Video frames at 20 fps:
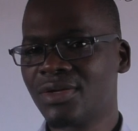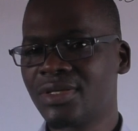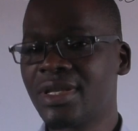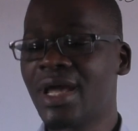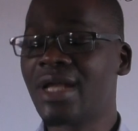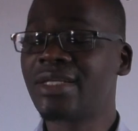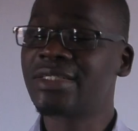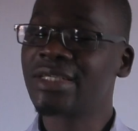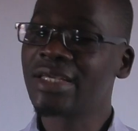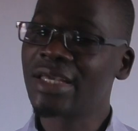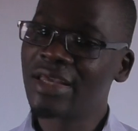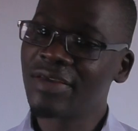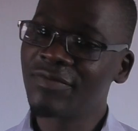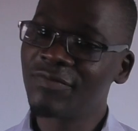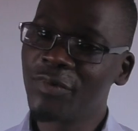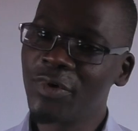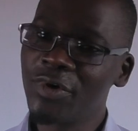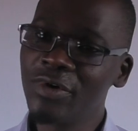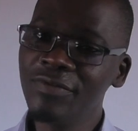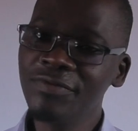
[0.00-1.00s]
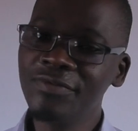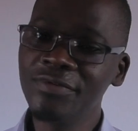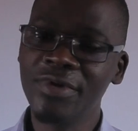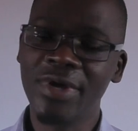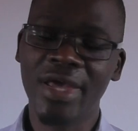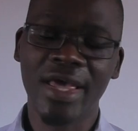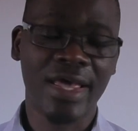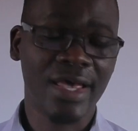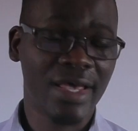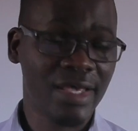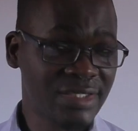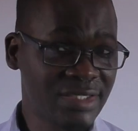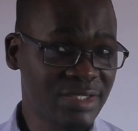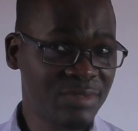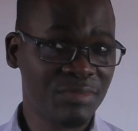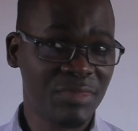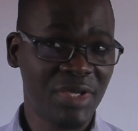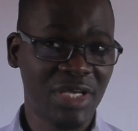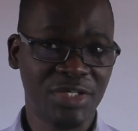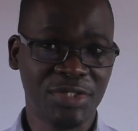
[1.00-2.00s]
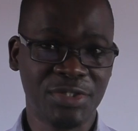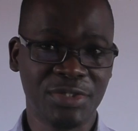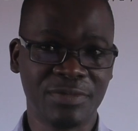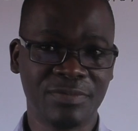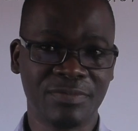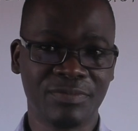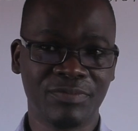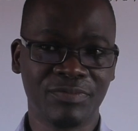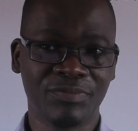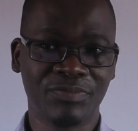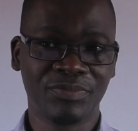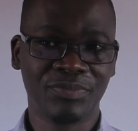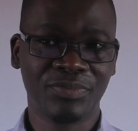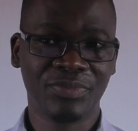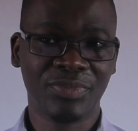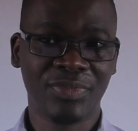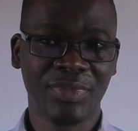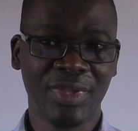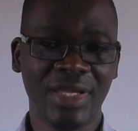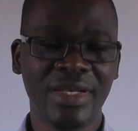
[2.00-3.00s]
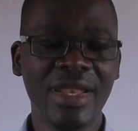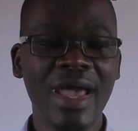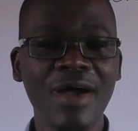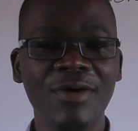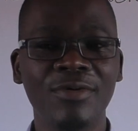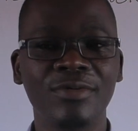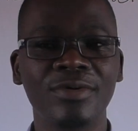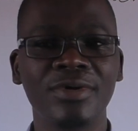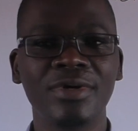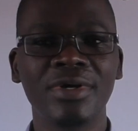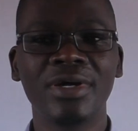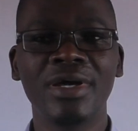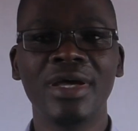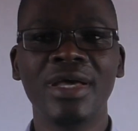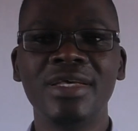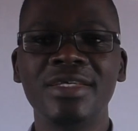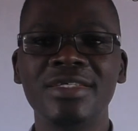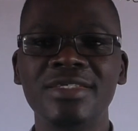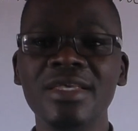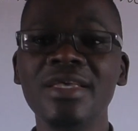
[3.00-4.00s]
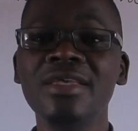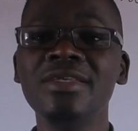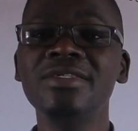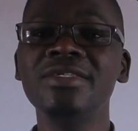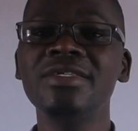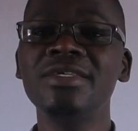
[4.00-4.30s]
that involve estimation. Now, since